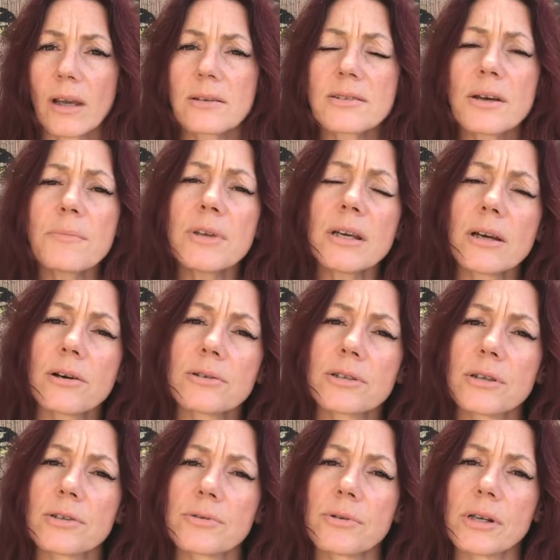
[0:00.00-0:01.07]
Something else
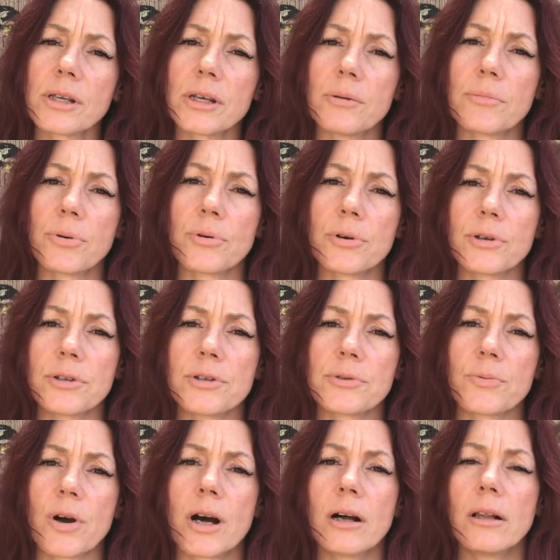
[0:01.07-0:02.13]
that's really important as
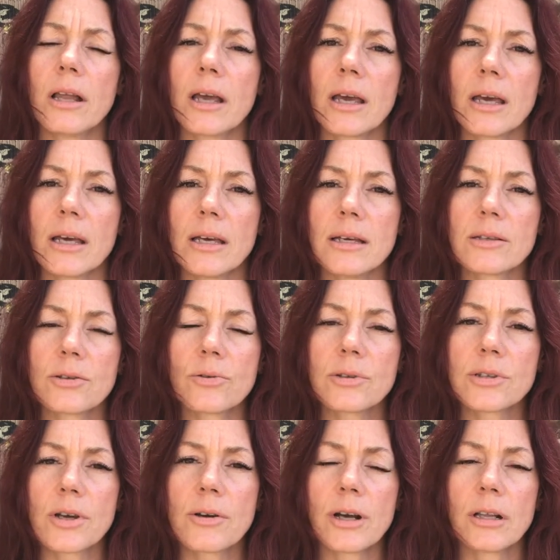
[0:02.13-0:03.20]
well is
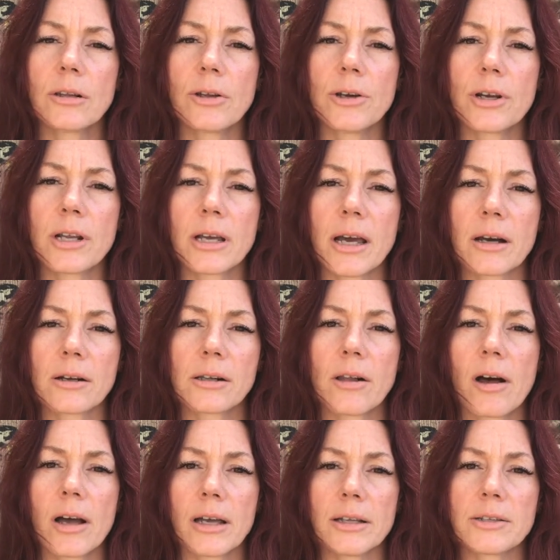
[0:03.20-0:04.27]
also alerting our
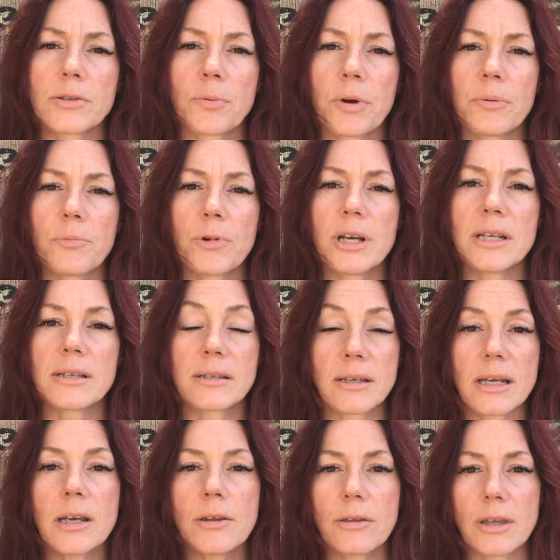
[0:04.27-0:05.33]
clients when we
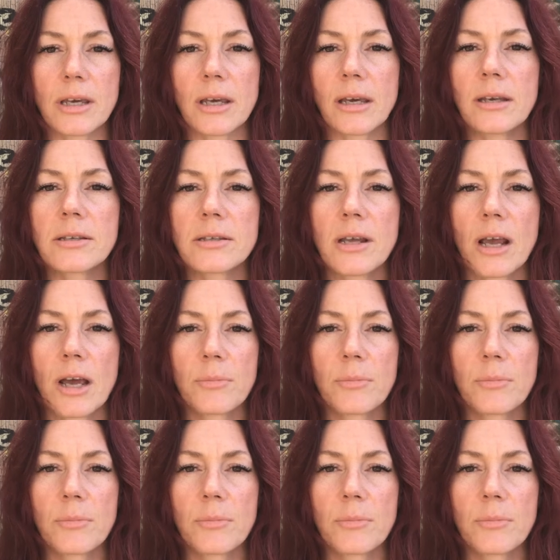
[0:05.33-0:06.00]
see things,